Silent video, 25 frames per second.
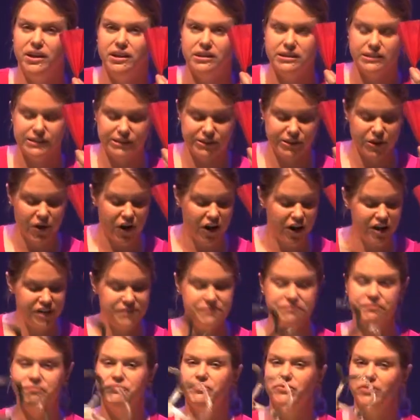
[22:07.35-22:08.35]
So
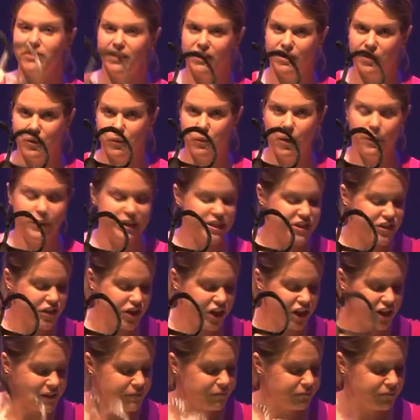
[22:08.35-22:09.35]
what we
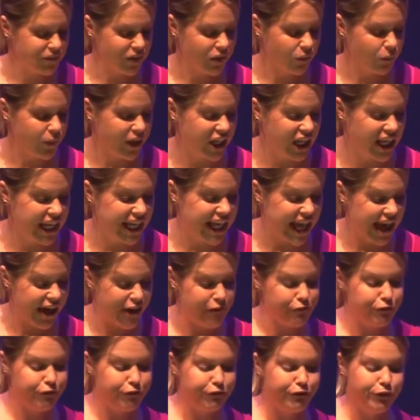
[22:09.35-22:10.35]
do, we're going to get
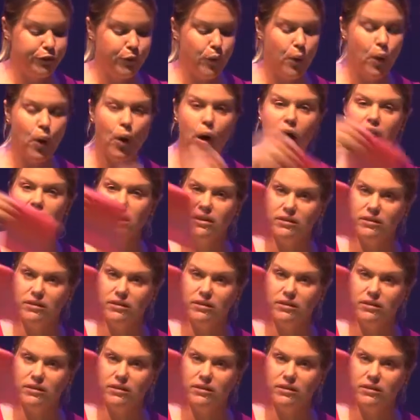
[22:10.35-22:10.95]
4